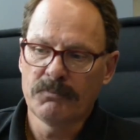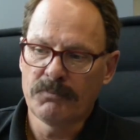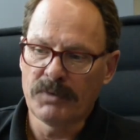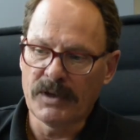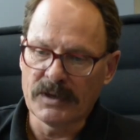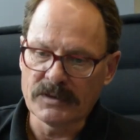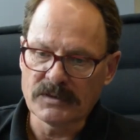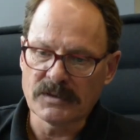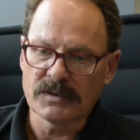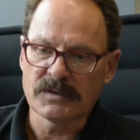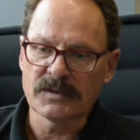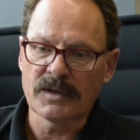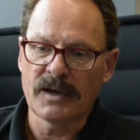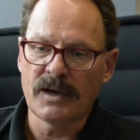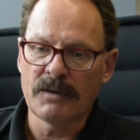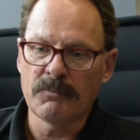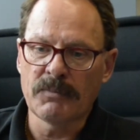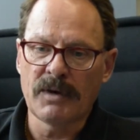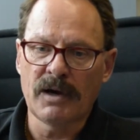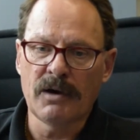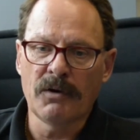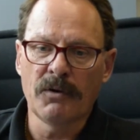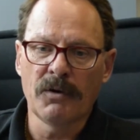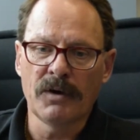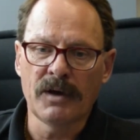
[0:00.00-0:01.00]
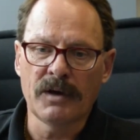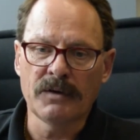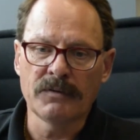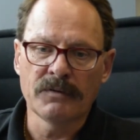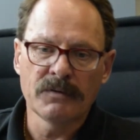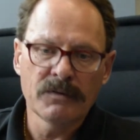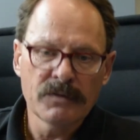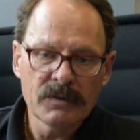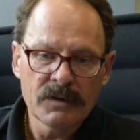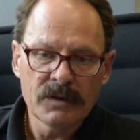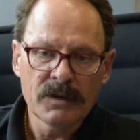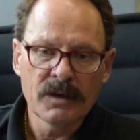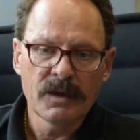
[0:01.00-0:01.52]
Plugs the Steinbauer in,
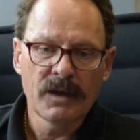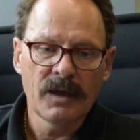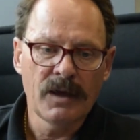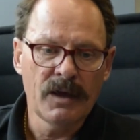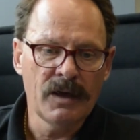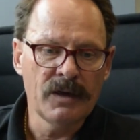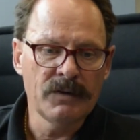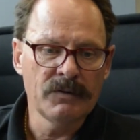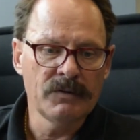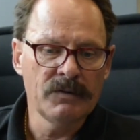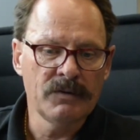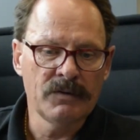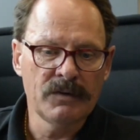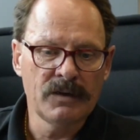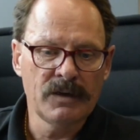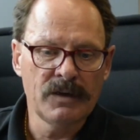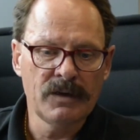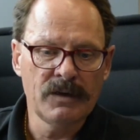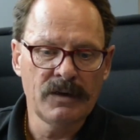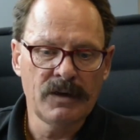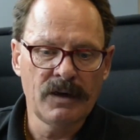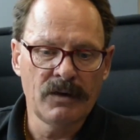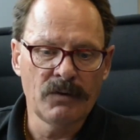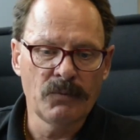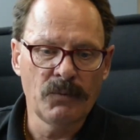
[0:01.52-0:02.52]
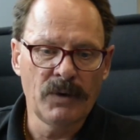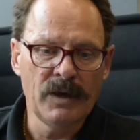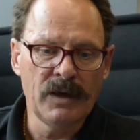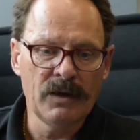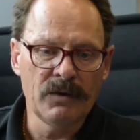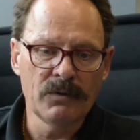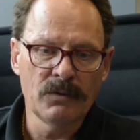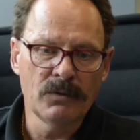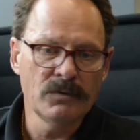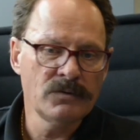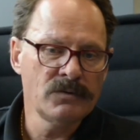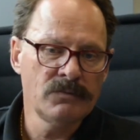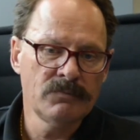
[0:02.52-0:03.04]
and away he
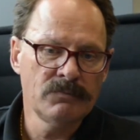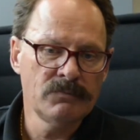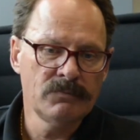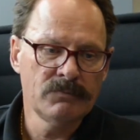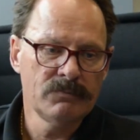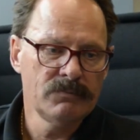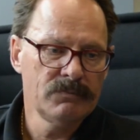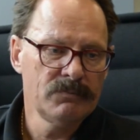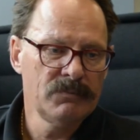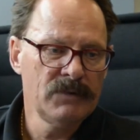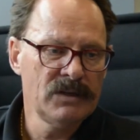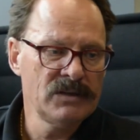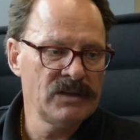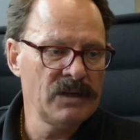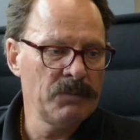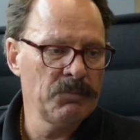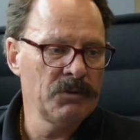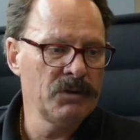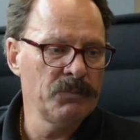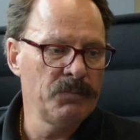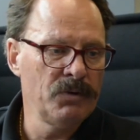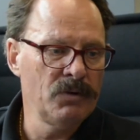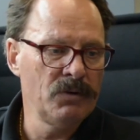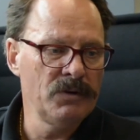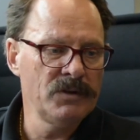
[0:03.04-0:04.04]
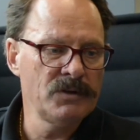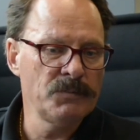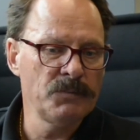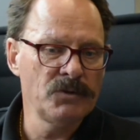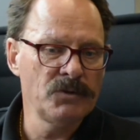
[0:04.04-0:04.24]
goes and is able to pull his